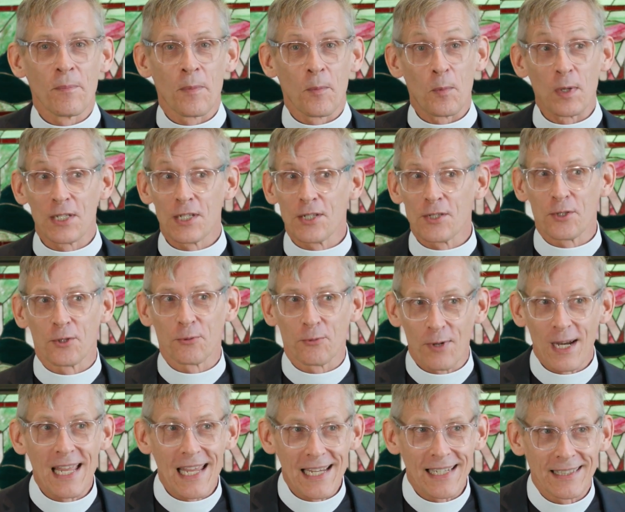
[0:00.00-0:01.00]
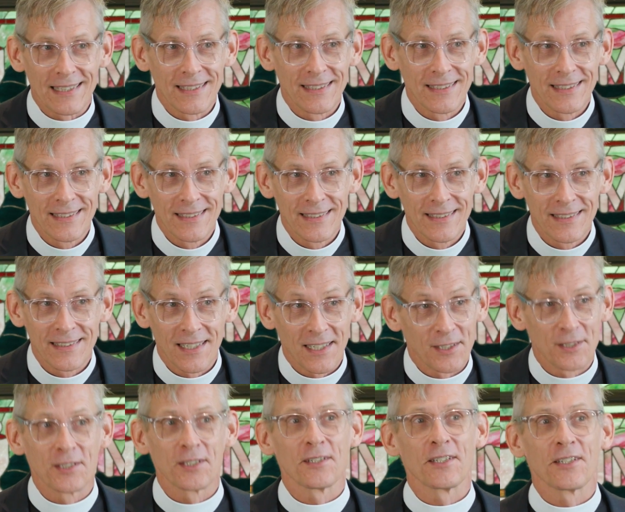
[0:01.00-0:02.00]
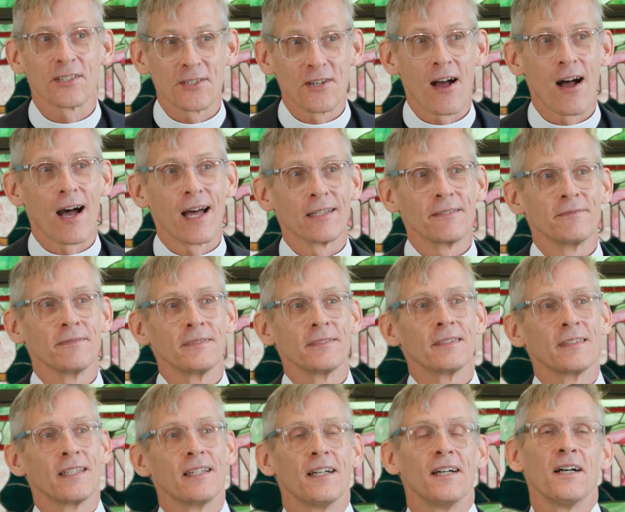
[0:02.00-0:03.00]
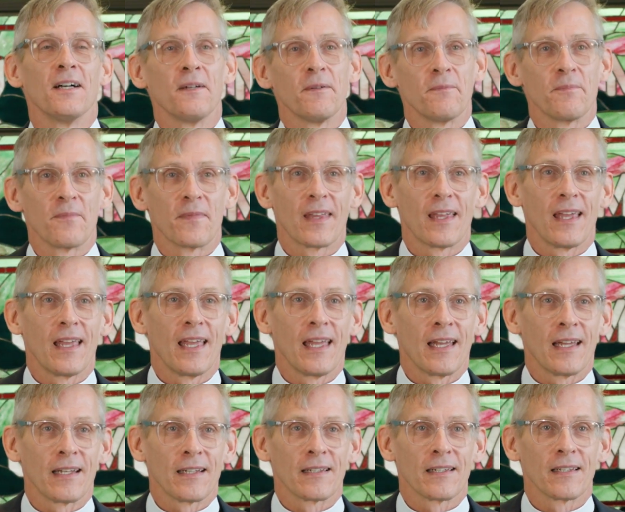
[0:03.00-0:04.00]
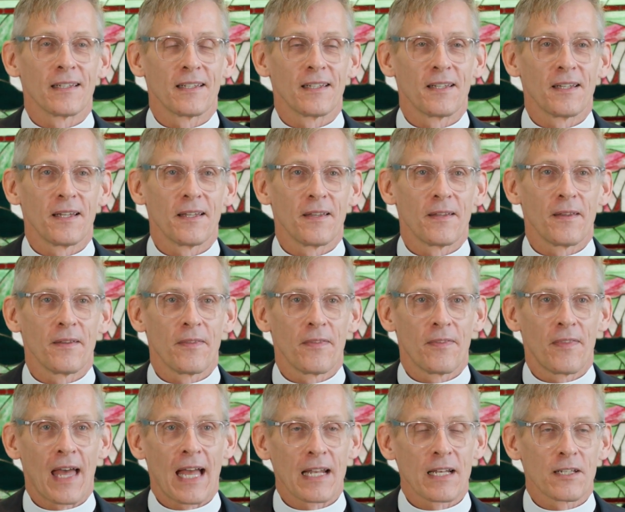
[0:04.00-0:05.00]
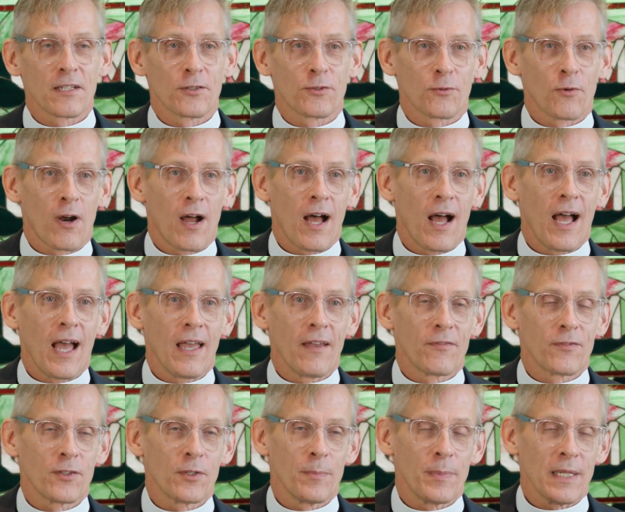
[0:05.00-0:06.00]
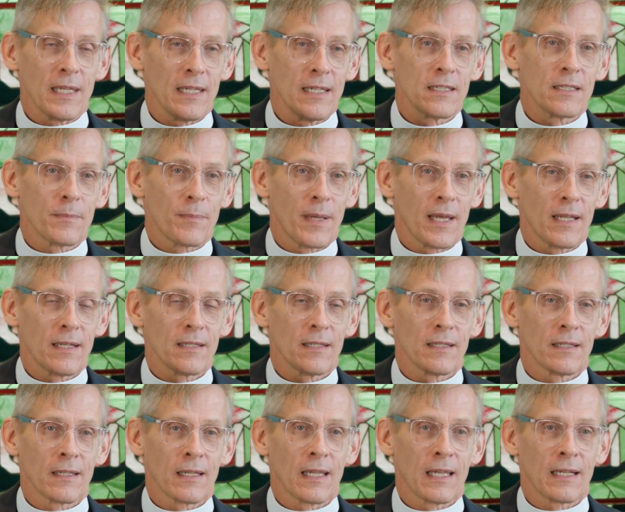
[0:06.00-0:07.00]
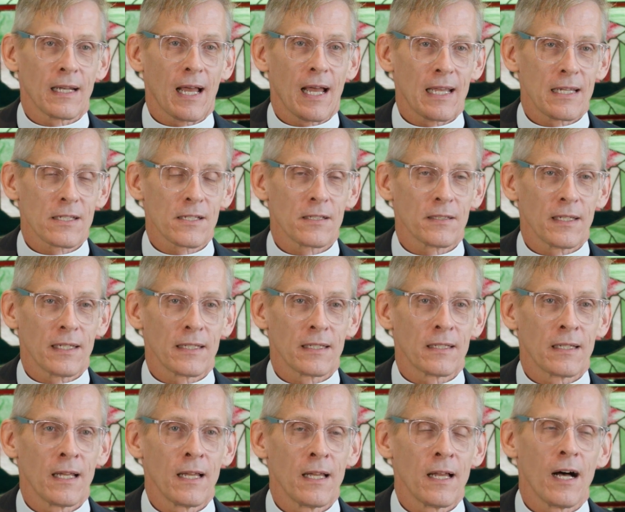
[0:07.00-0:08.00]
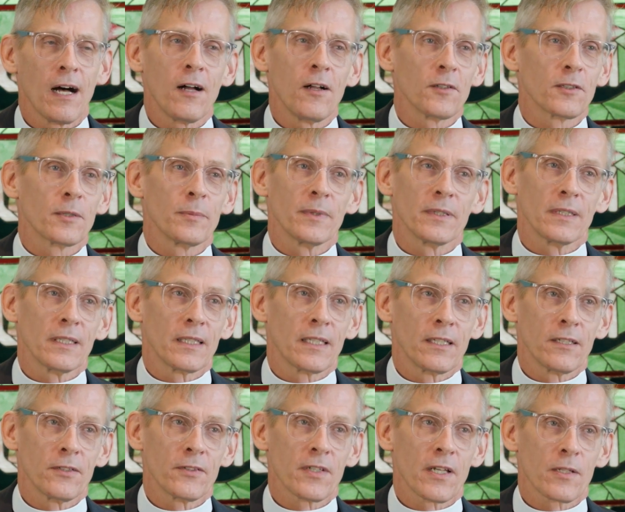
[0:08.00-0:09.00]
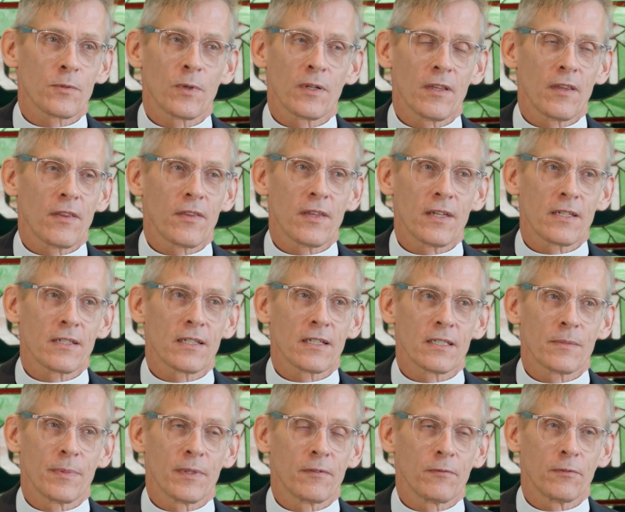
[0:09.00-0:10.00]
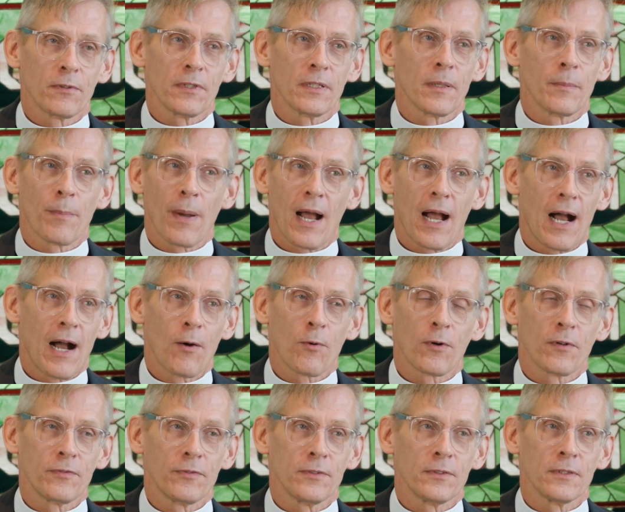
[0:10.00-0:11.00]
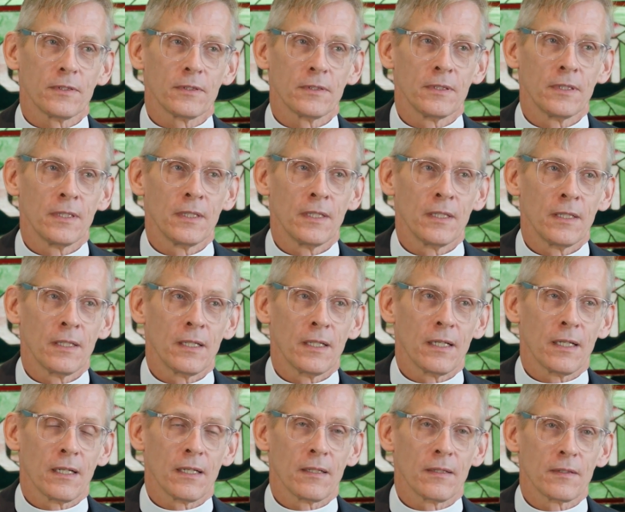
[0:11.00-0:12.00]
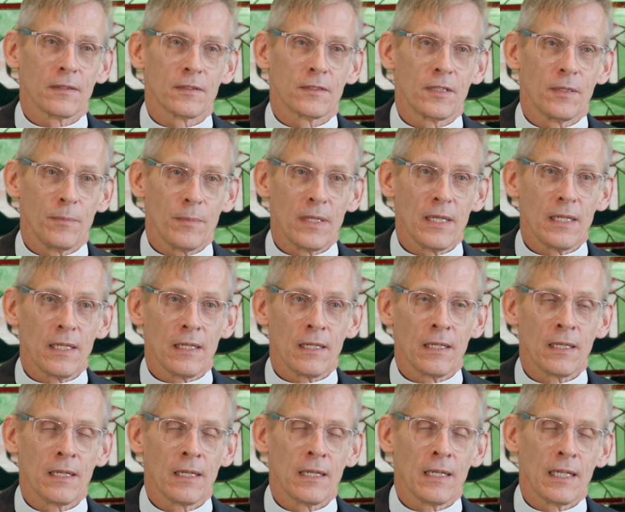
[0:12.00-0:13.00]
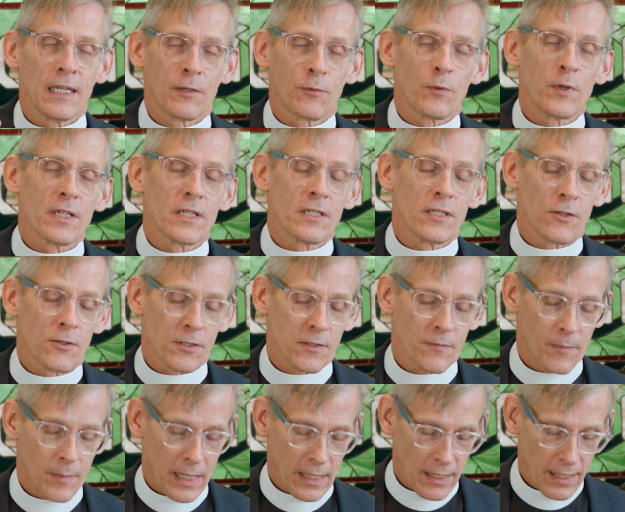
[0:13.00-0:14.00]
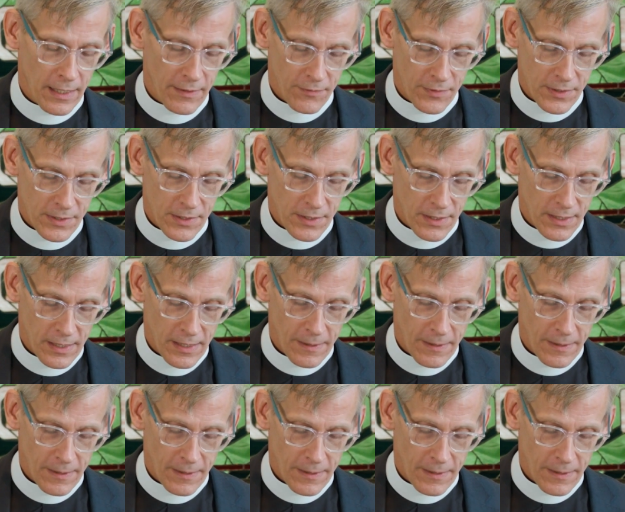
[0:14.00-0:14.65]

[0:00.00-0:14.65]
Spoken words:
which is great until it's not. And that drive to be independent and isolated ultimately kills us. One of the things that has been really powerful to me in recent years in my life is